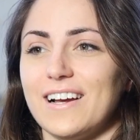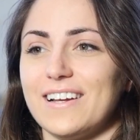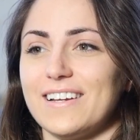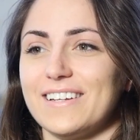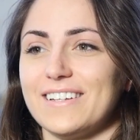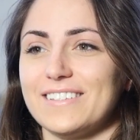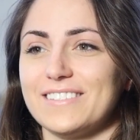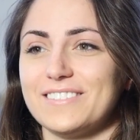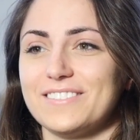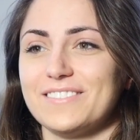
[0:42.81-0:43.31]

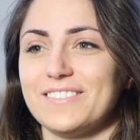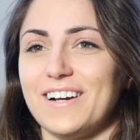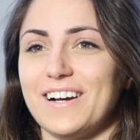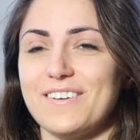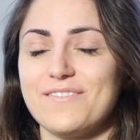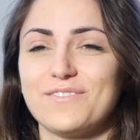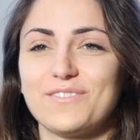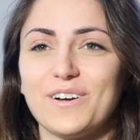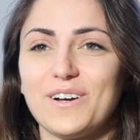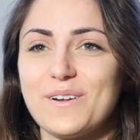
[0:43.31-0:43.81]
I,
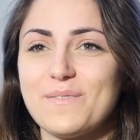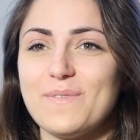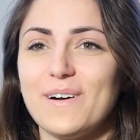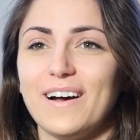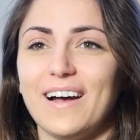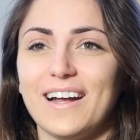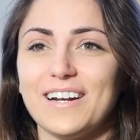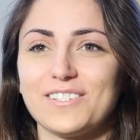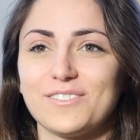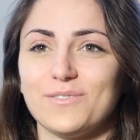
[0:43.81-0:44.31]
I've thought
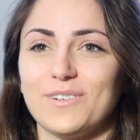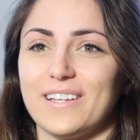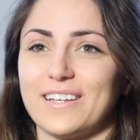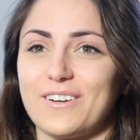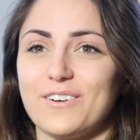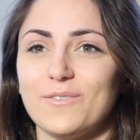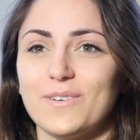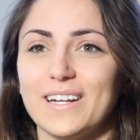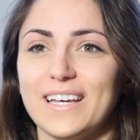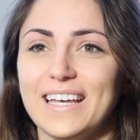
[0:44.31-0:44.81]
about, I just want, like,
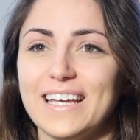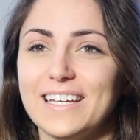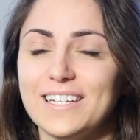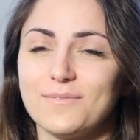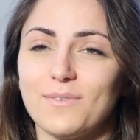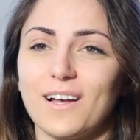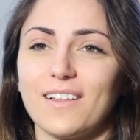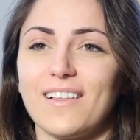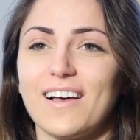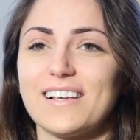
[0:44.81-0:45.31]
I want to end
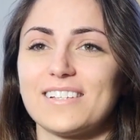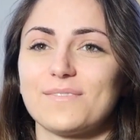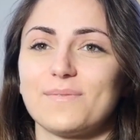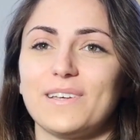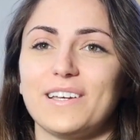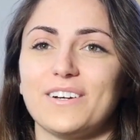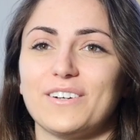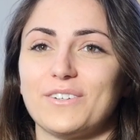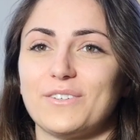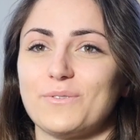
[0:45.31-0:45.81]
my last
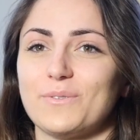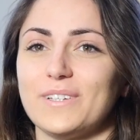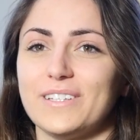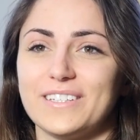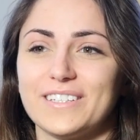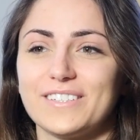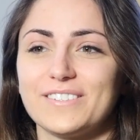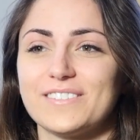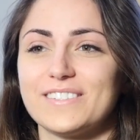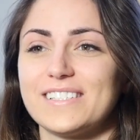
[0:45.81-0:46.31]
meet on a really
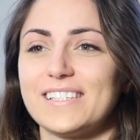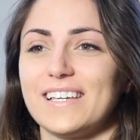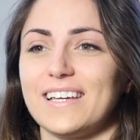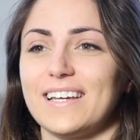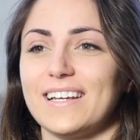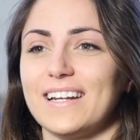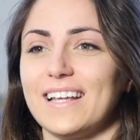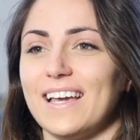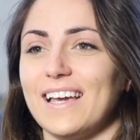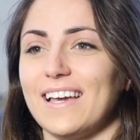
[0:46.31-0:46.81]
good
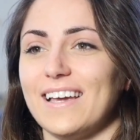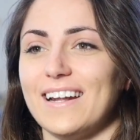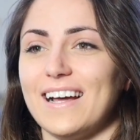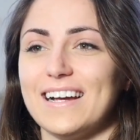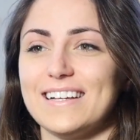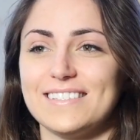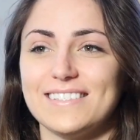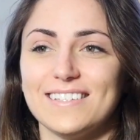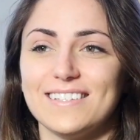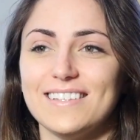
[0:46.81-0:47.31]
routine, and
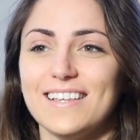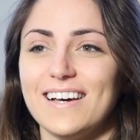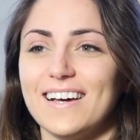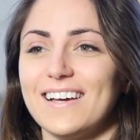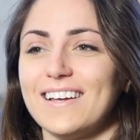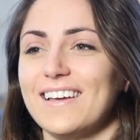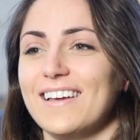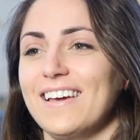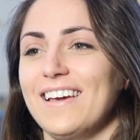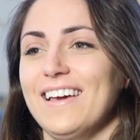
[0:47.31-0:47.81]
I did
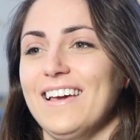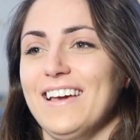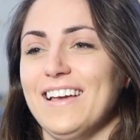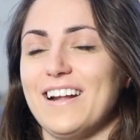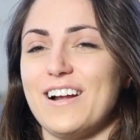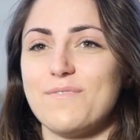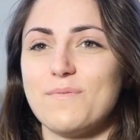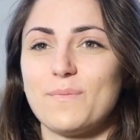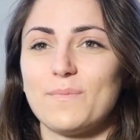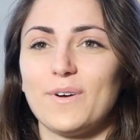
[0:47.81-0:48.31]
that. And
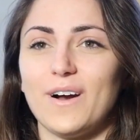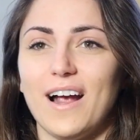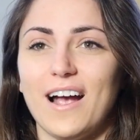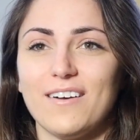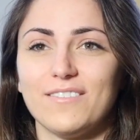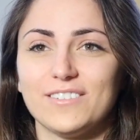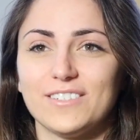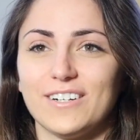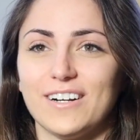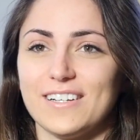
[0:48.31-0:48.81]
I remember
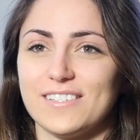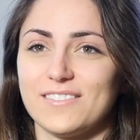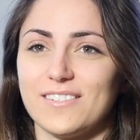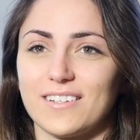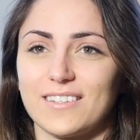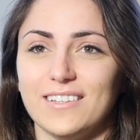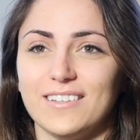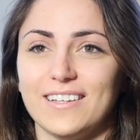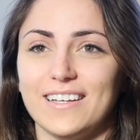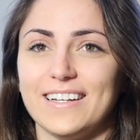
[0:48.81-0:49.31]
after I
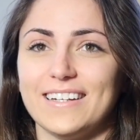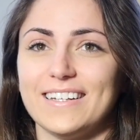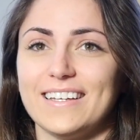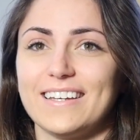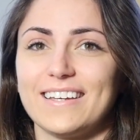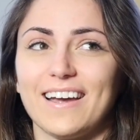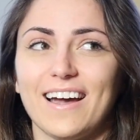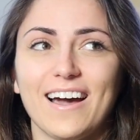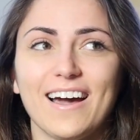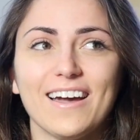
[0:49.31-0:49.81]
stuck the
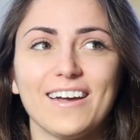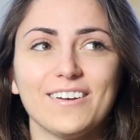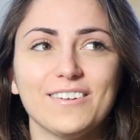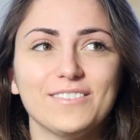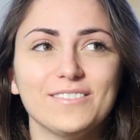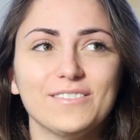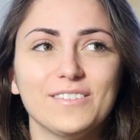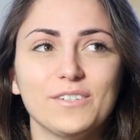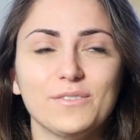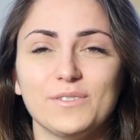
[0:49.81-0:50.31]
landing,
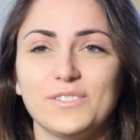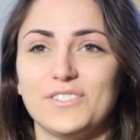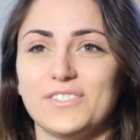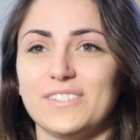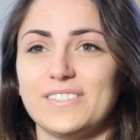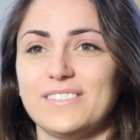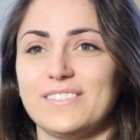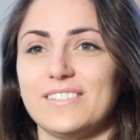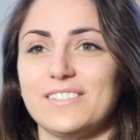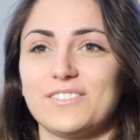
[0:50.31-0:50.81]
I it was
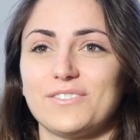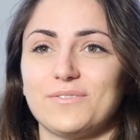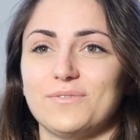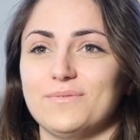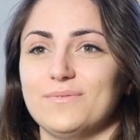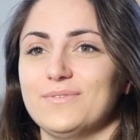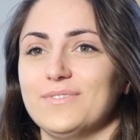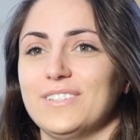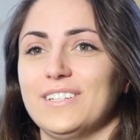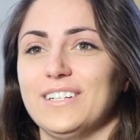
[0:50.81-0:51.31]
just this
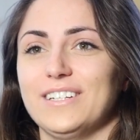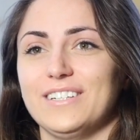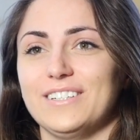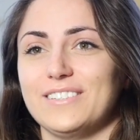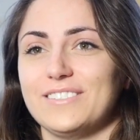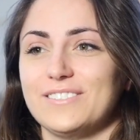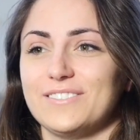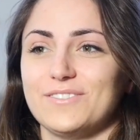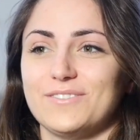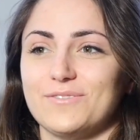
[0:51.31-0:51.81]

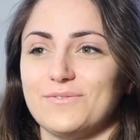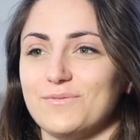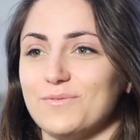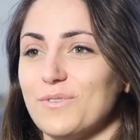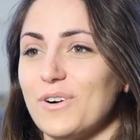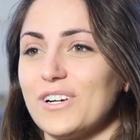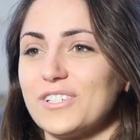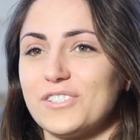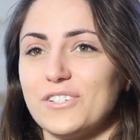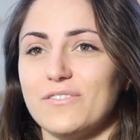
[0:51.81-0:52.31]

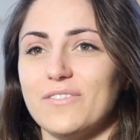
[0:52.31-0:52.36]
rush